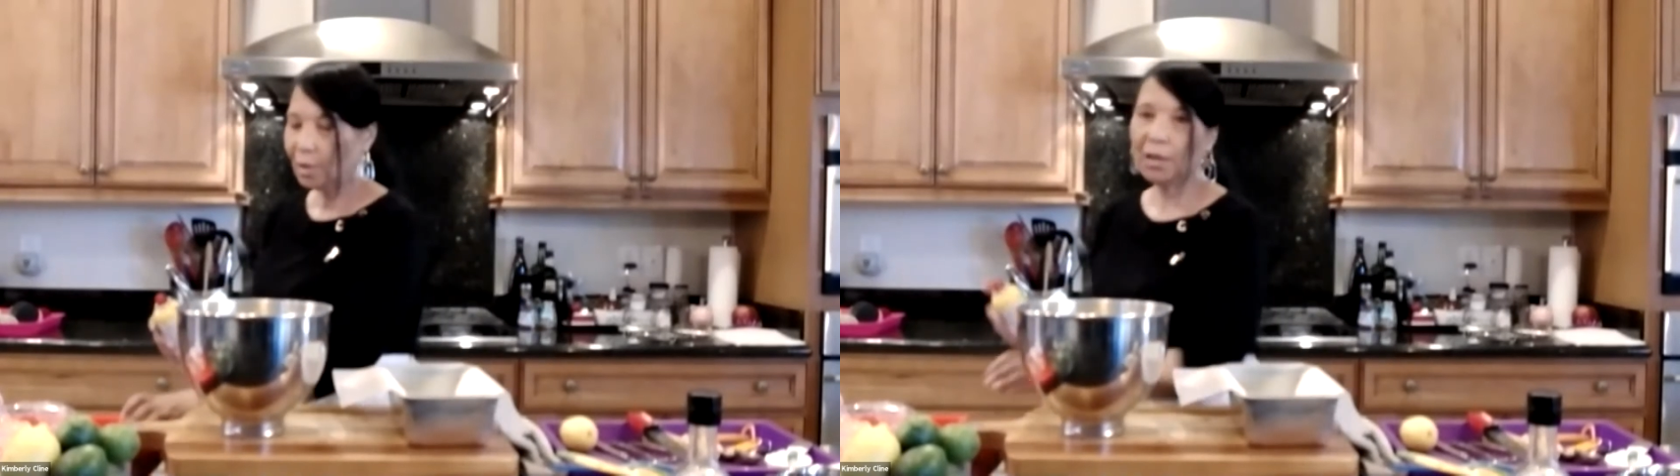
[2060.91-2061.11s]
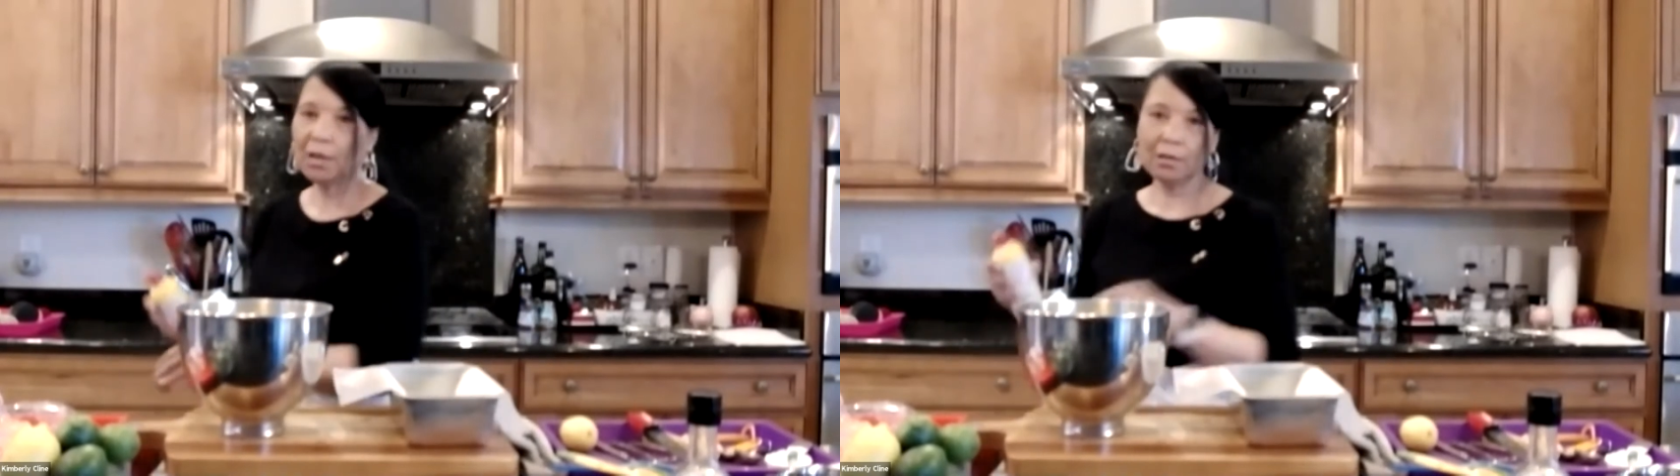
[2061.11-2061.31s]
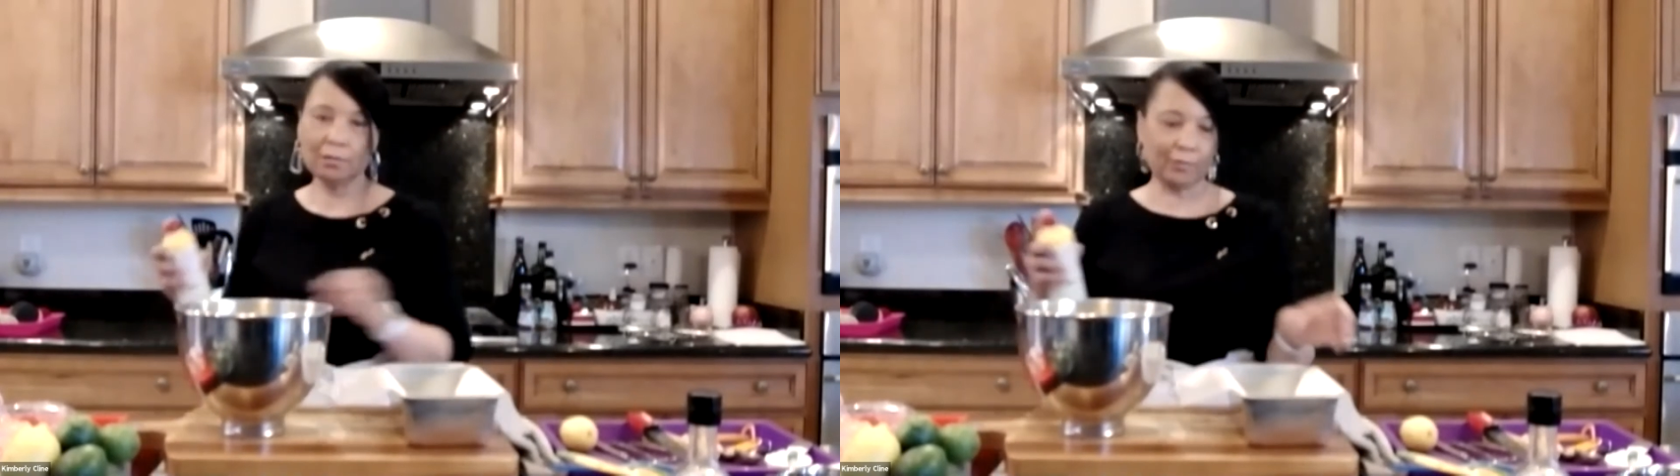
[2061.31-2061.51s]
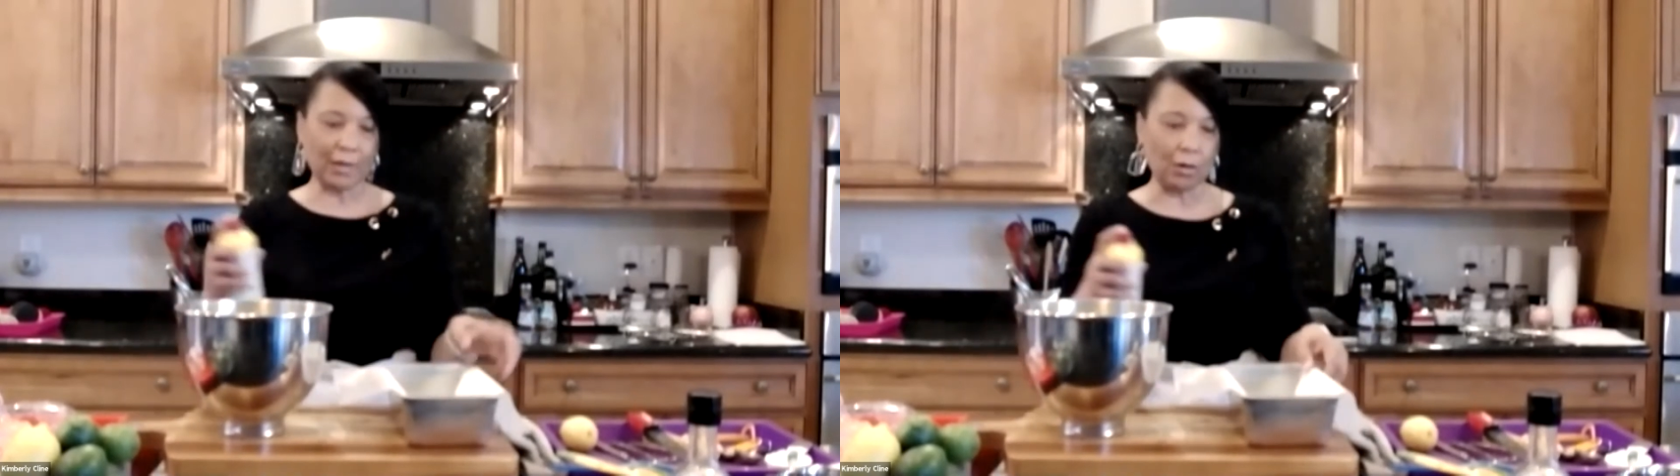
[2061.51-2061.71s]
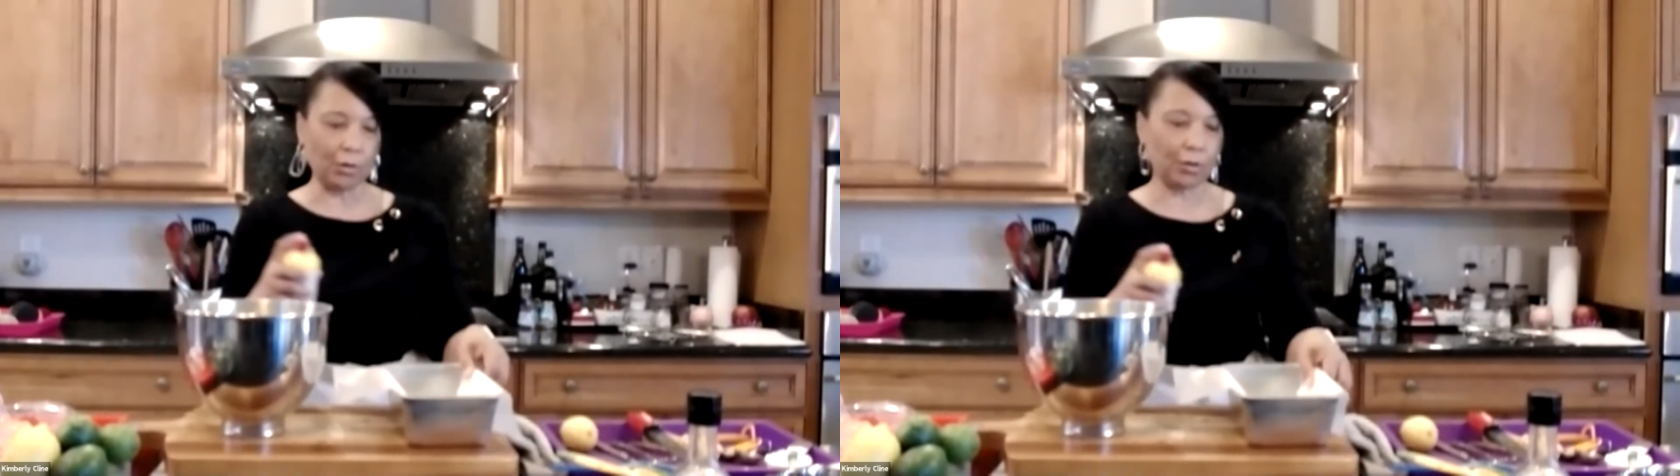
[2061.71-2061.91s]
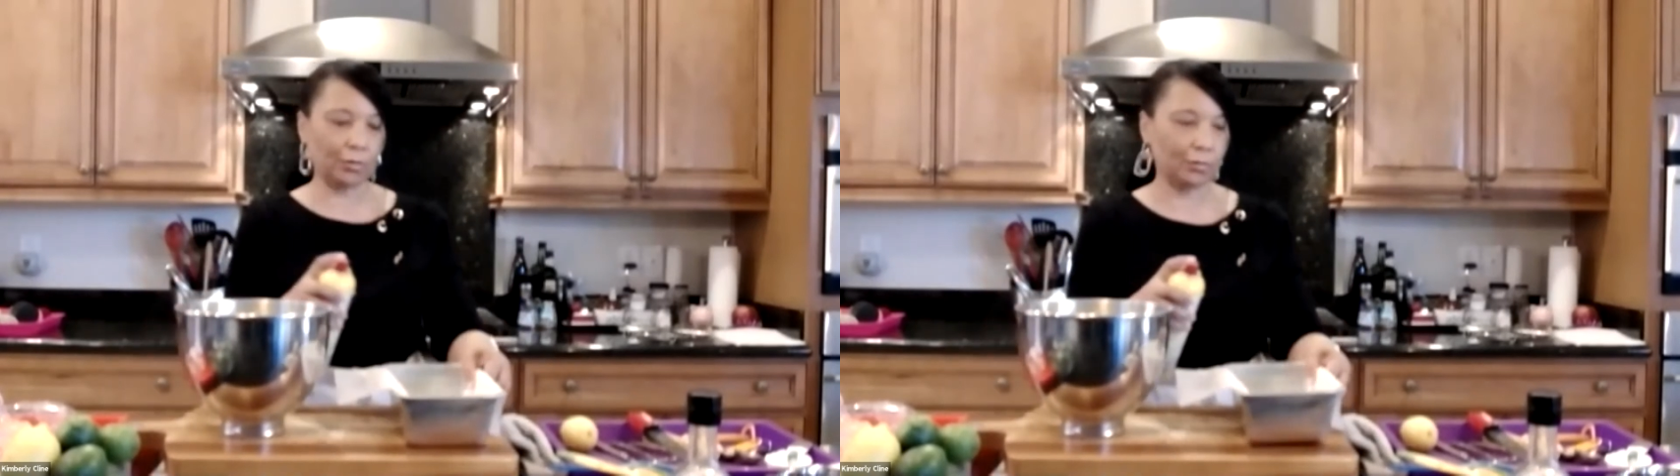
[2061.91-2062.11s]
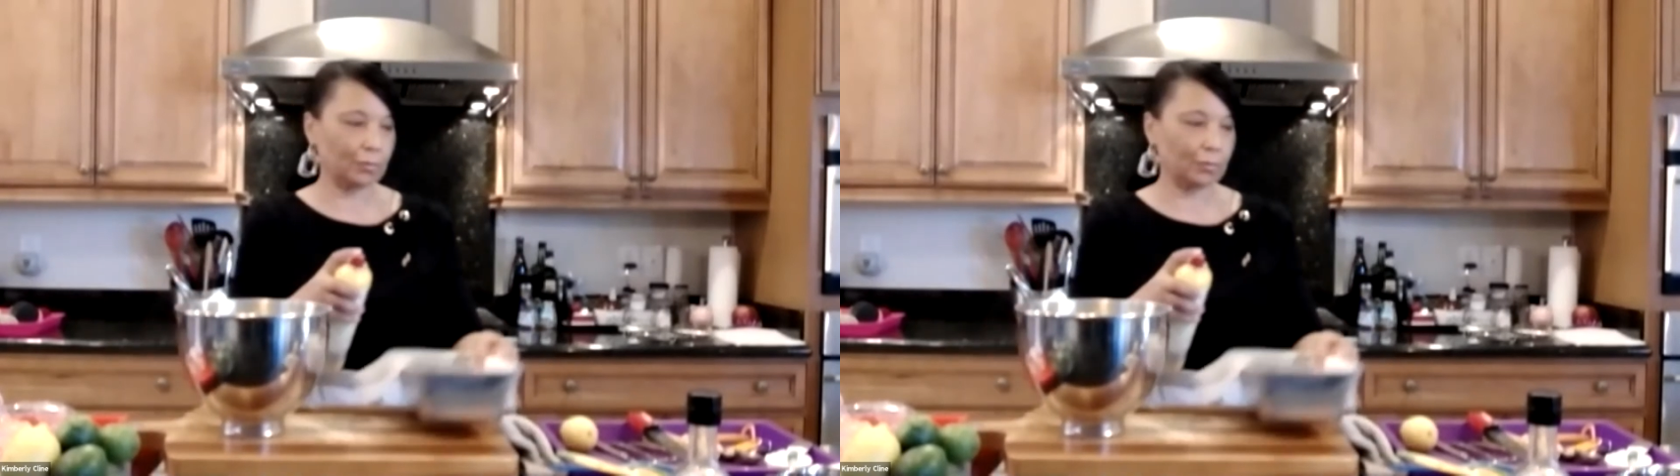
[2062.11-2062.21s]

and flour.